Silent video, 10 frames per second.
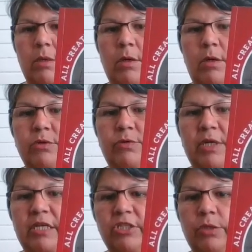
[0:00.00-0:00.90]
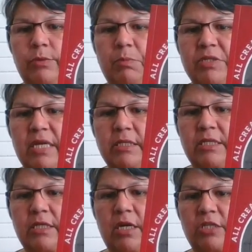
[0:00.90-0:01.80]
All Creation
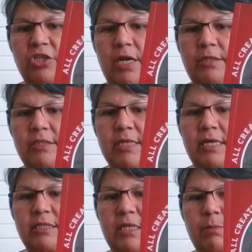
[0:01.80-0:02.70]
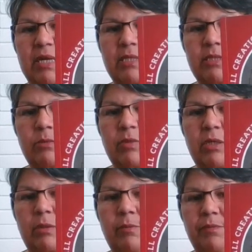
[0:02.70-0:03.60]
Represented, A Child's Guide to the Medicine Wheel.